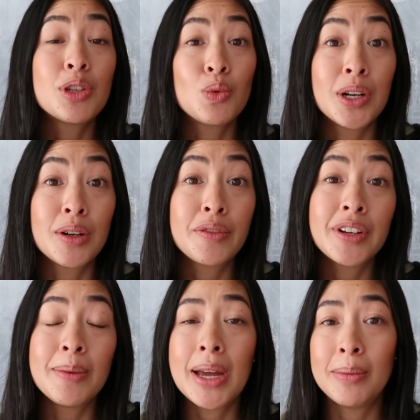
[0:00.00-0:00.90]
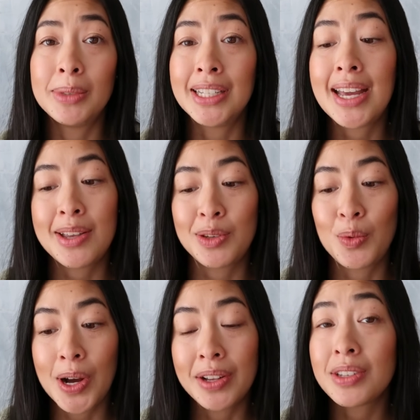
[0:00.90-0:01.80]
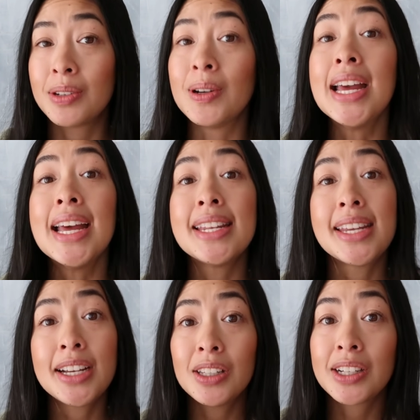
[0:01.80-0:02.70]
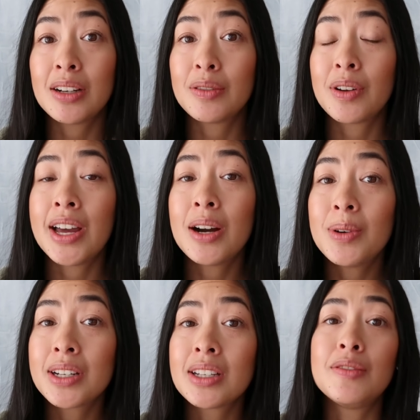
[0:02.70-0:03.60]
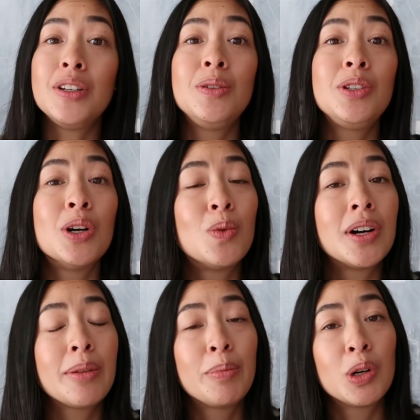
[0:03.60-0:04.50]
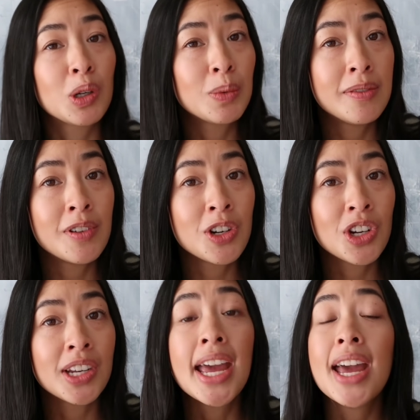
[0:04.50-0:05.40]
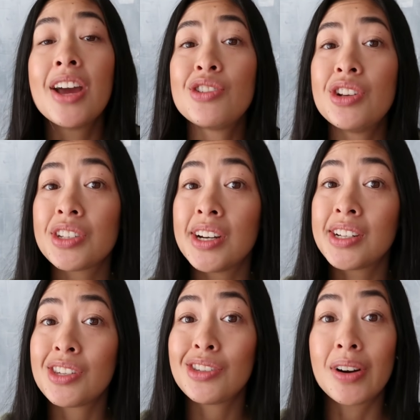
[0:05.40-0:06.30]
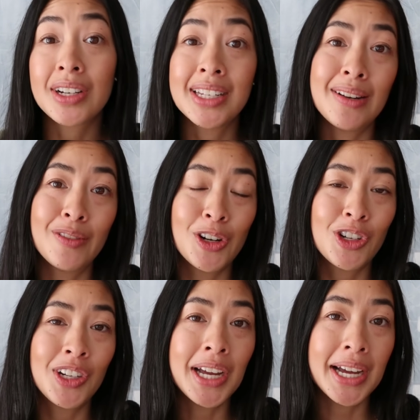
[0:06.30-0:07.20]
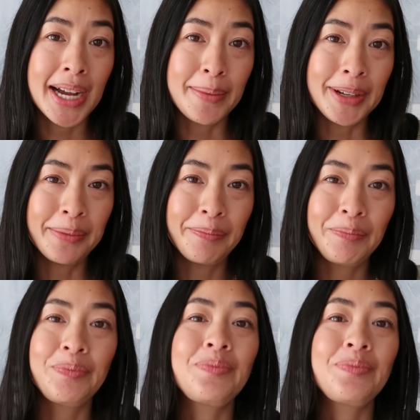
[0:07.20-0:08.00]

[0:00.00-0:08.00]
sweater from Emilie as well. So take a look out for that one. If you don't want the broken rib version, she's got a stockinette version coming.